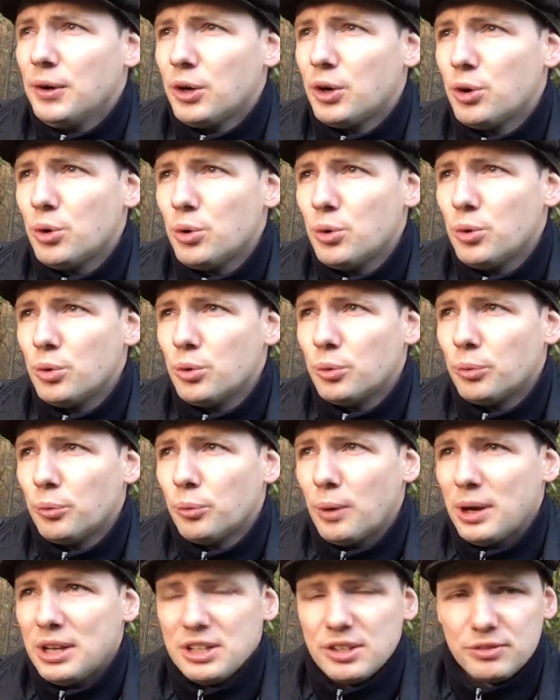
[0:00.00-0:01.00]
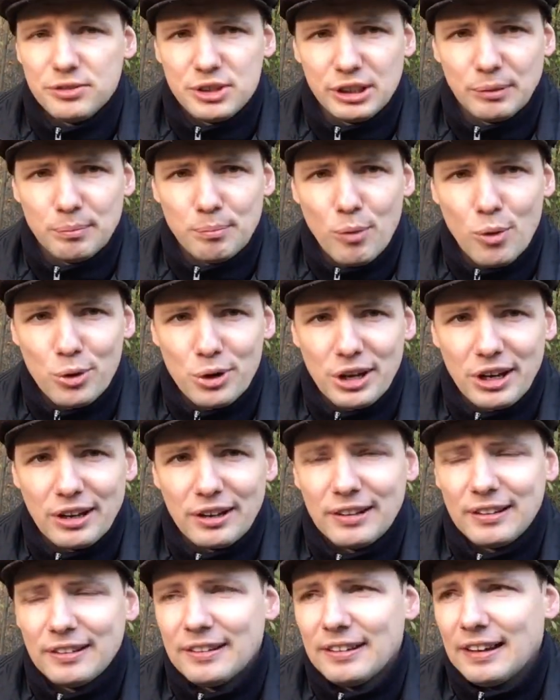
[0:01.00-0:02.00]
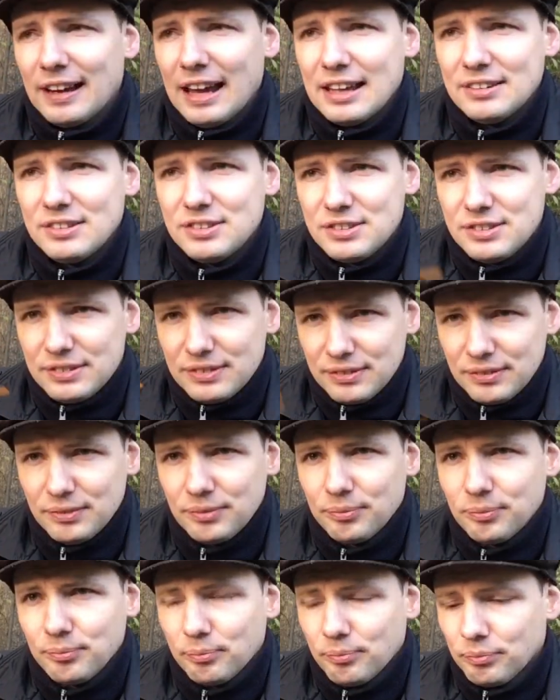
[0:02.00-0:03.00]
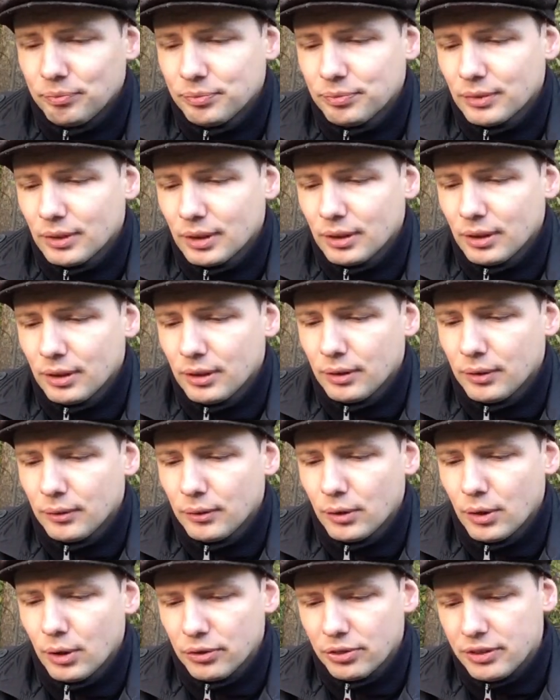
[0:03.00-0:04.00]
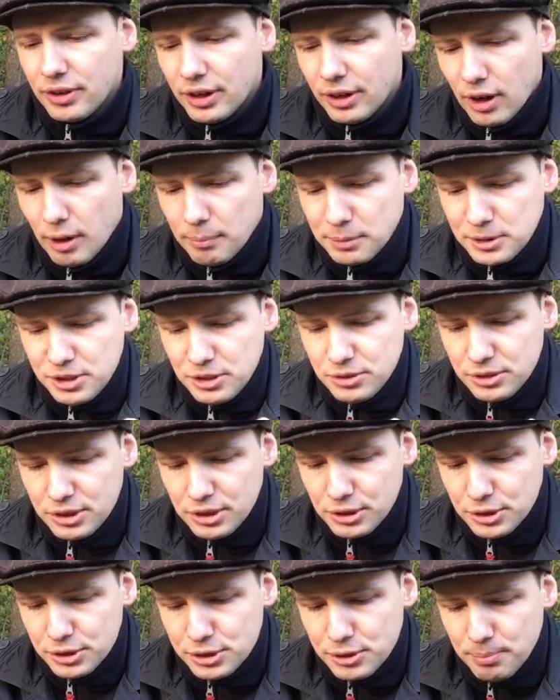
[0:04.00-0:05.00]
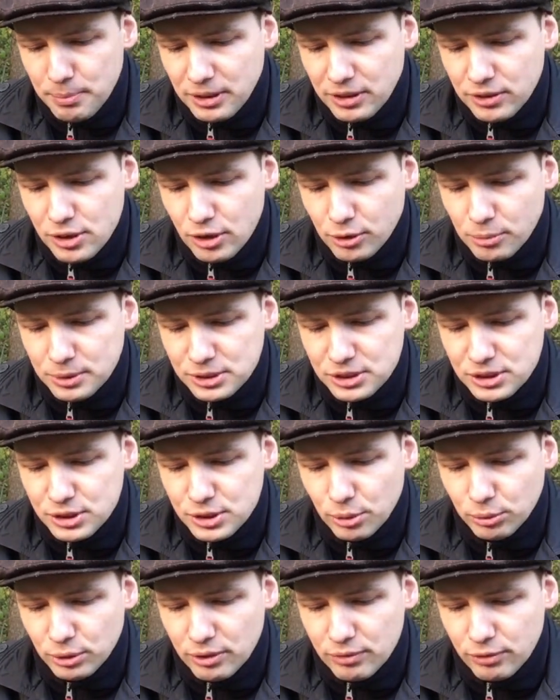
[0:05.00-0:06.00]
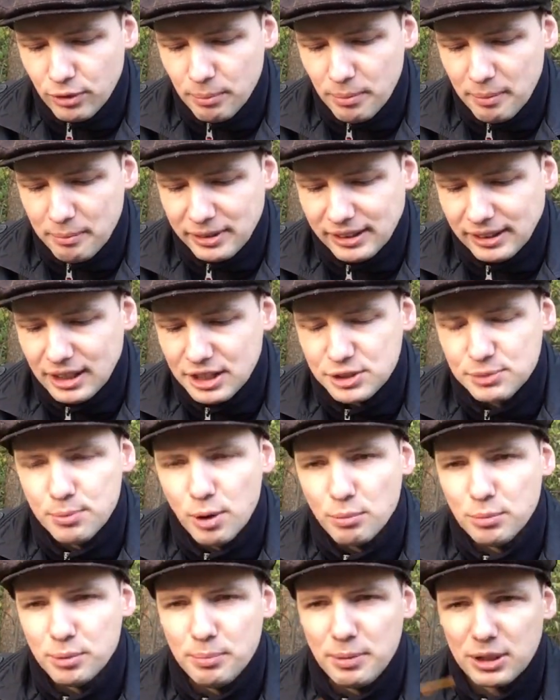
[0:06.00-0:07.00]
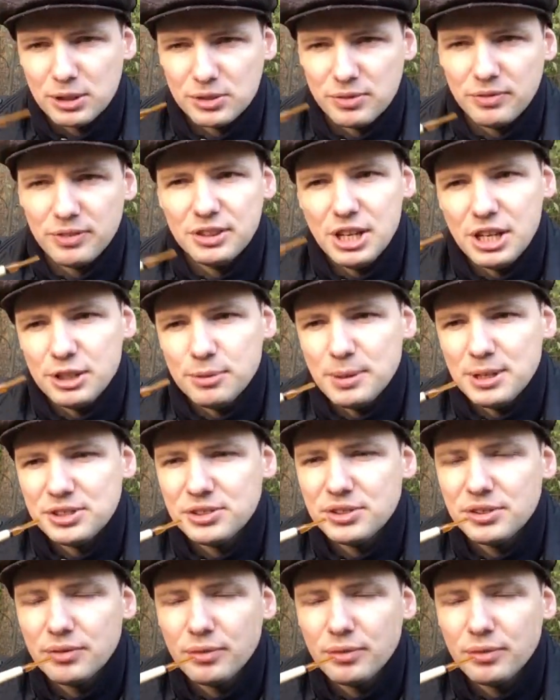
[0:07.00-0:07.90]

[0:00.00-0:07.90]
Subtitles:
who waited till morning and got their opportunity to submit the documents stolen from them at the last moment because of the database